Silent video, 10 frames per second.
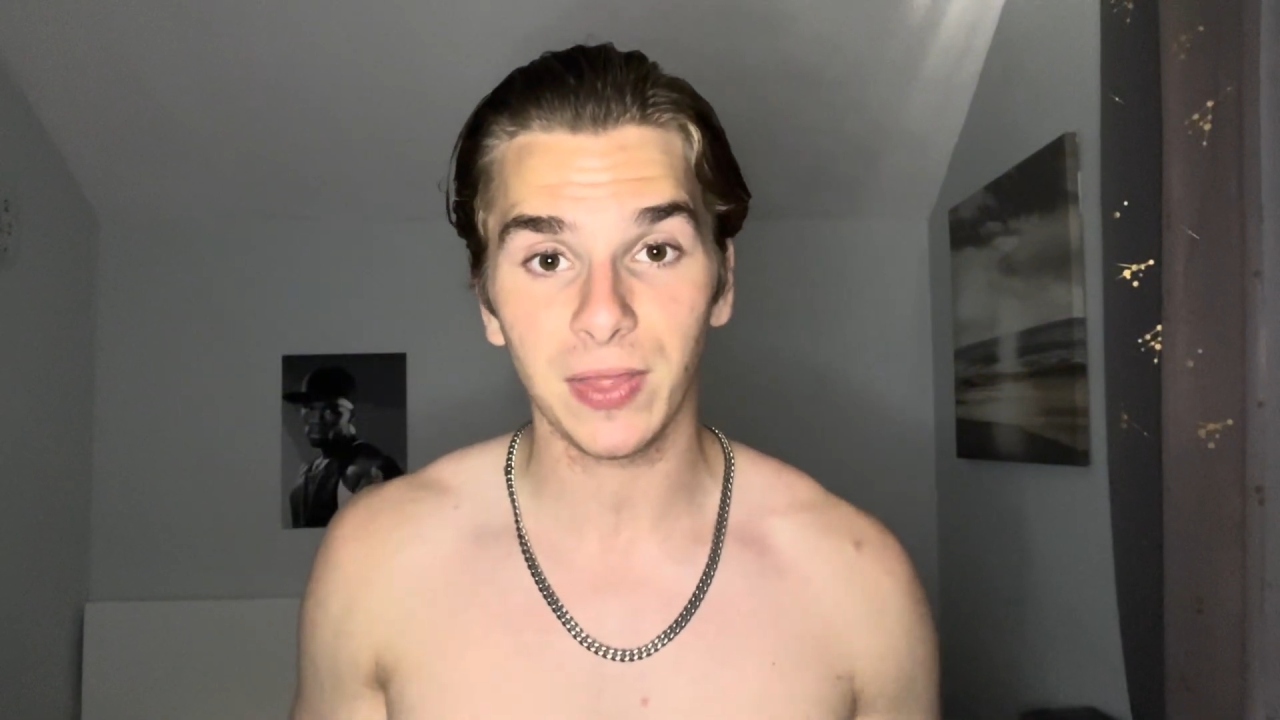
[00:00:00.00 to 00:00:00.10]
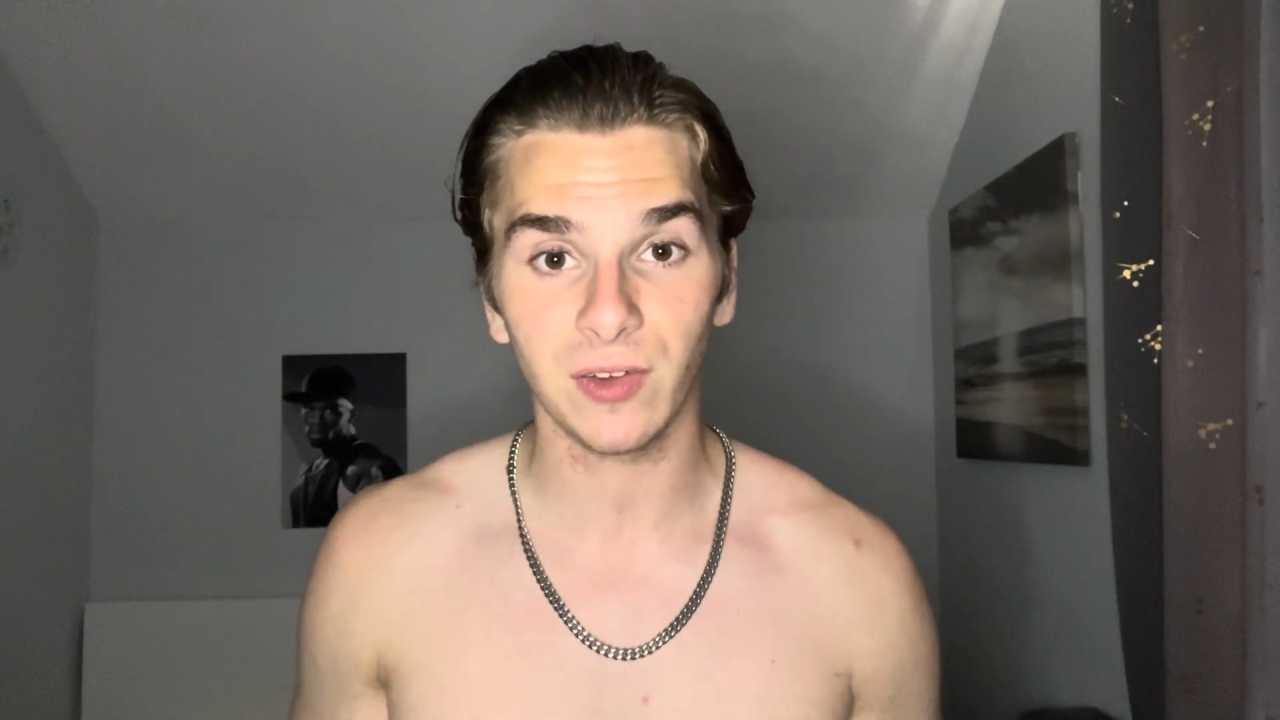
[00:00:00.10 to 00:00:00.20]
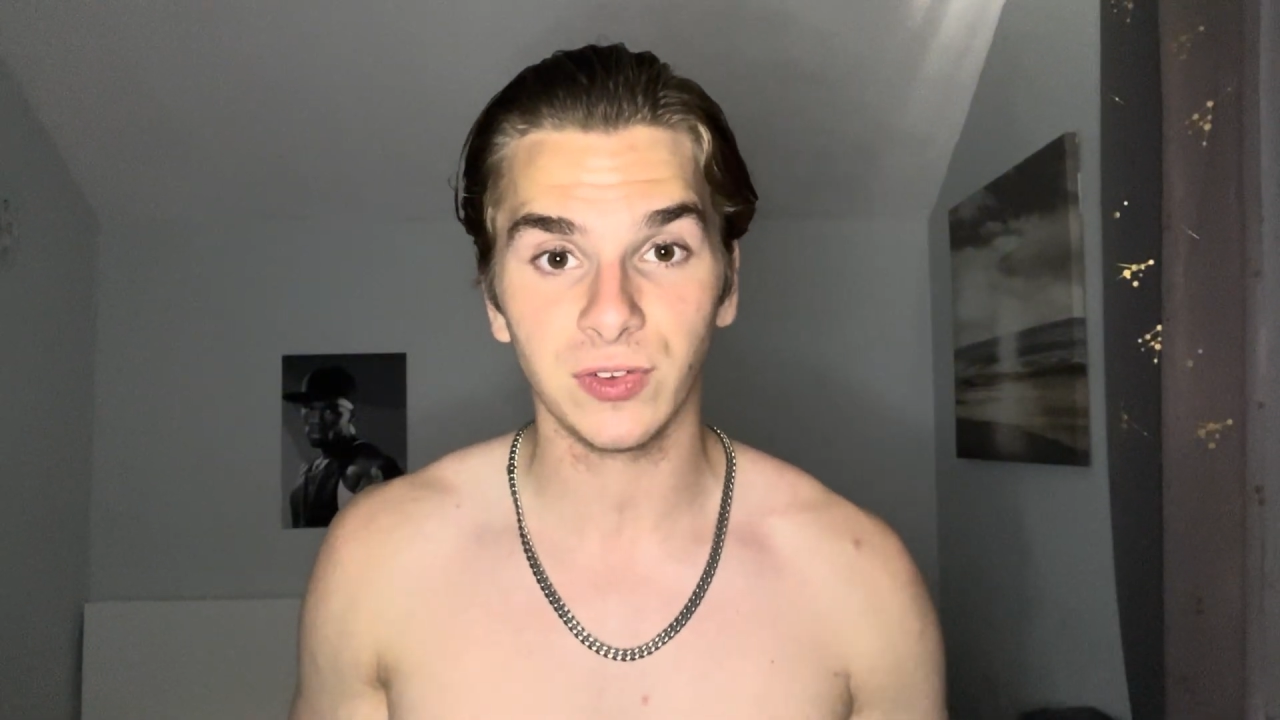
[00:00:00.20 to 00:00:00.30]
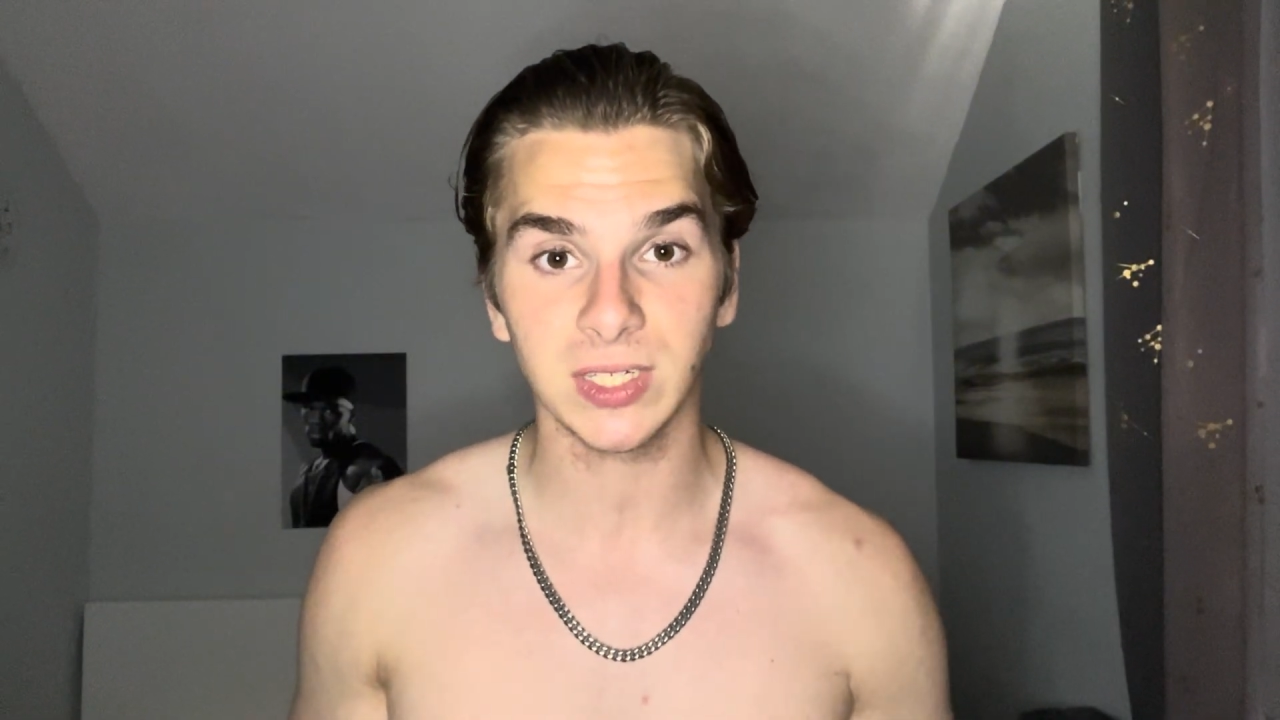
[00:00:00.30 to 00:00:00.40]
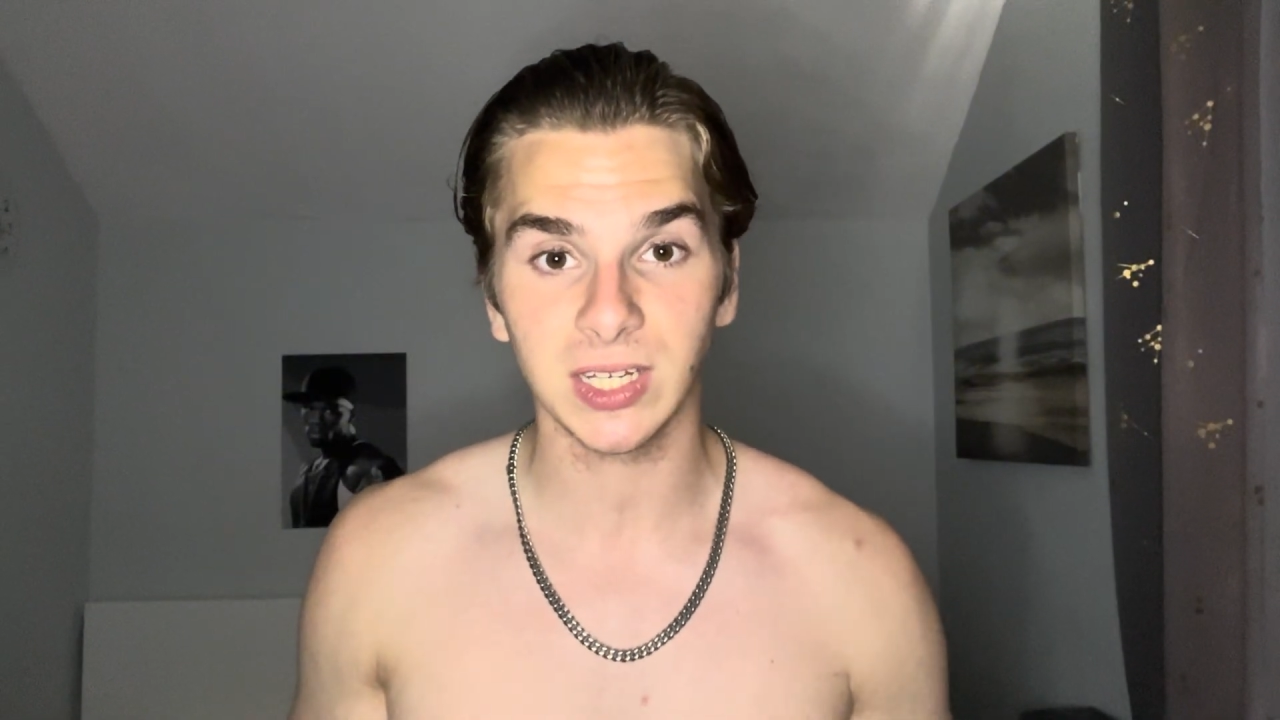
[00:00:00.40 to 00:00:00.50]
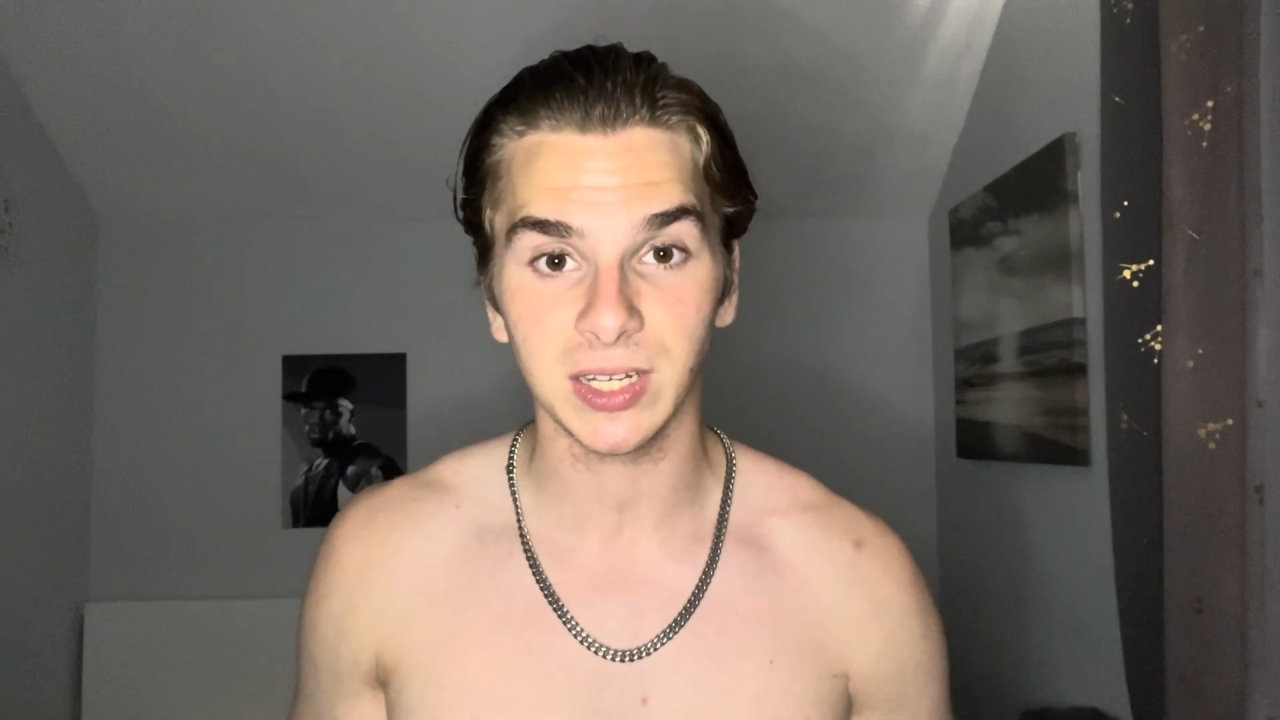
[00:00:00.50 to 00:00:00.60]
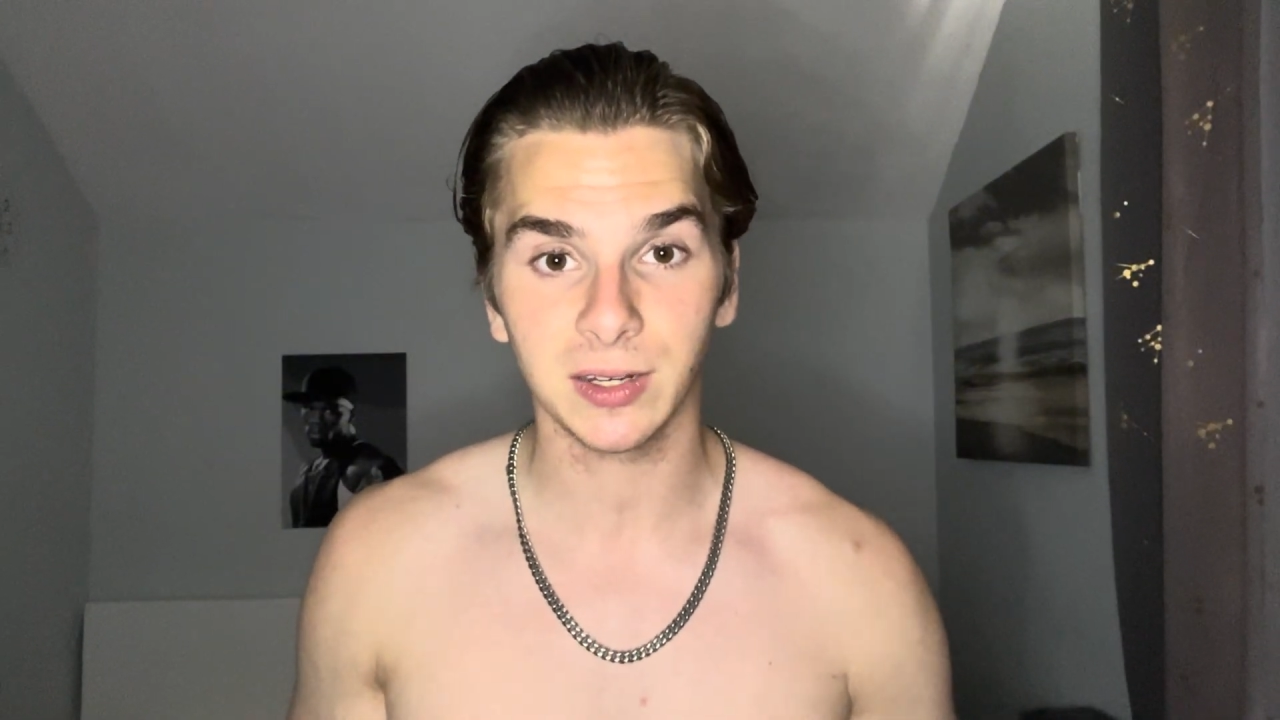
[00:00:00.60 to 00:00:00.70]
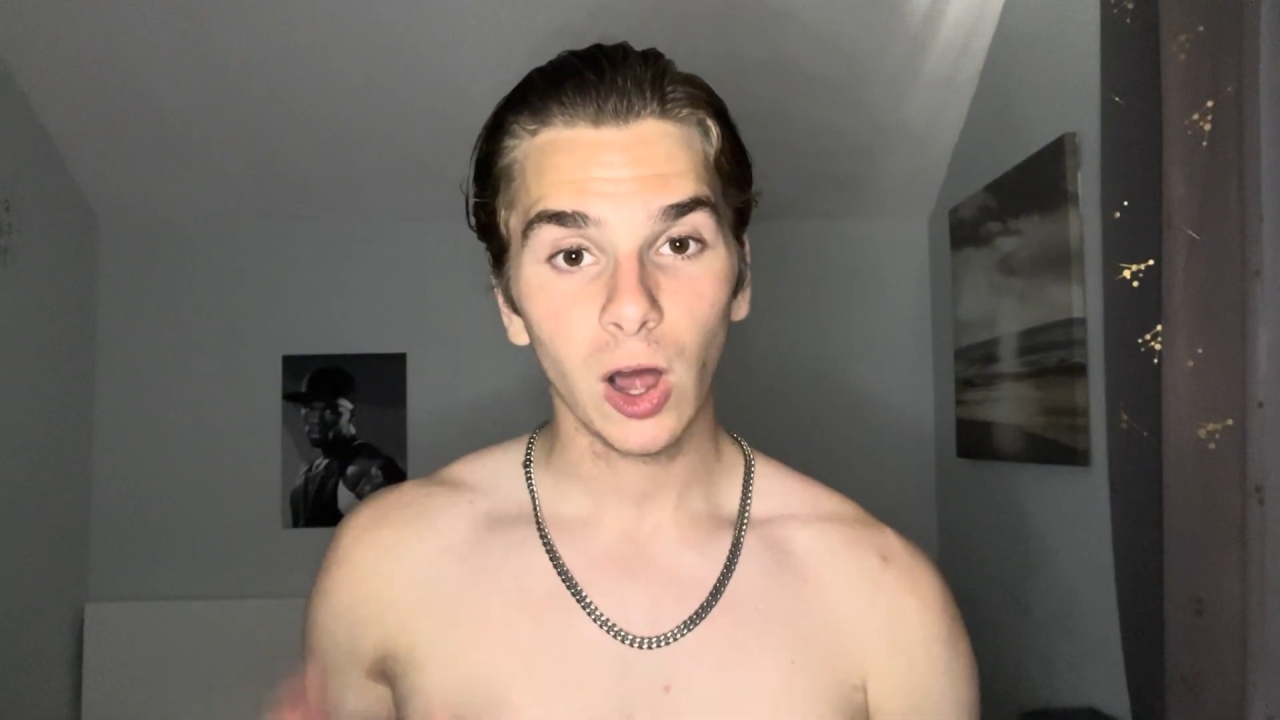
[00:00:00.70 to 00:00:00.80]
their physique.